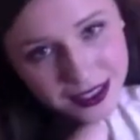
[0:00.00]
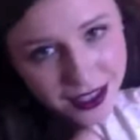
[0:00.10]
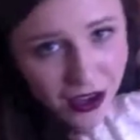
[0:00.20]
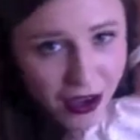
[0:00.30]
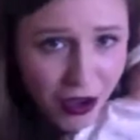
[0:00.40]

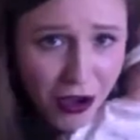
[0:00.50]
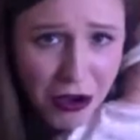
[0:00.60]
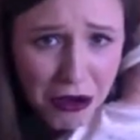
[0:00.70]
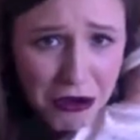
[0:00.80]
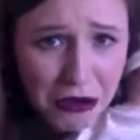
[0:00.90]

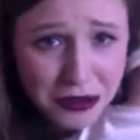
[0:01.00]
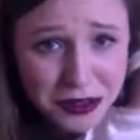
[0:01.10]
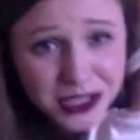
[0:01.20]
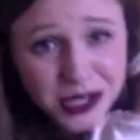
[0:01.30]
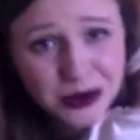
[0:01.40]
Oh,
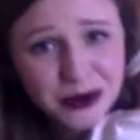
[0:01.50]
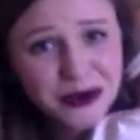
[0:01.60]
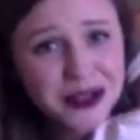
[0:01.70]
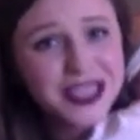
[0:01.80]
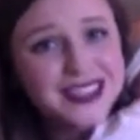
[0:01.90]

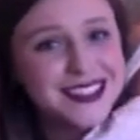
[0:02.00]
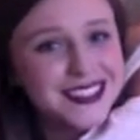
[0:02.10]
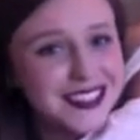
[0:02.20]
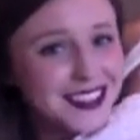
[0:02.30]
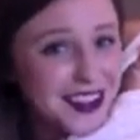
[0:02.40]
sweet
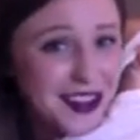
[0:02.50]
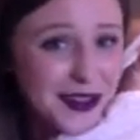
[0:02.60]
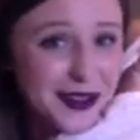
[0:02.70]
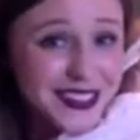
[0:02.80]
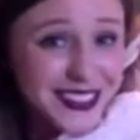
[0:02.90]

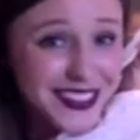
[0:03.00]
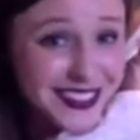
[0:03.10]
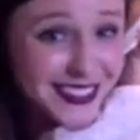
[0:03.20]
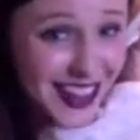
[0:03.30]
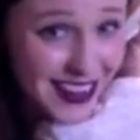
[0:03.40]
snuggles. This
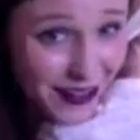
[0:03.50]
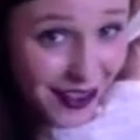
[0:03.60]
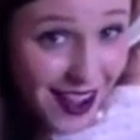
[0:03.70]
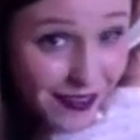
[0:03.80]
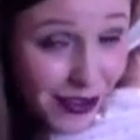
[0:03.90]
never
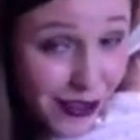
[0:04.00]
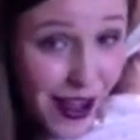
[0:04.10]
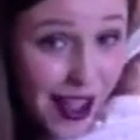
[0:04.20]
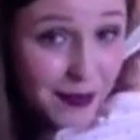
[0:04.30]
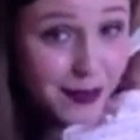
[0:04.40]
ever
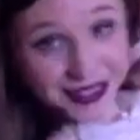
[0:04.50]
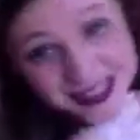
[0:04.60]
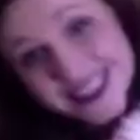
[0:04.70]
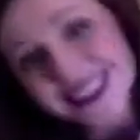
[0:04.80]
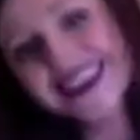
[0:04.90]

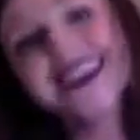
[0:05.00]
happens.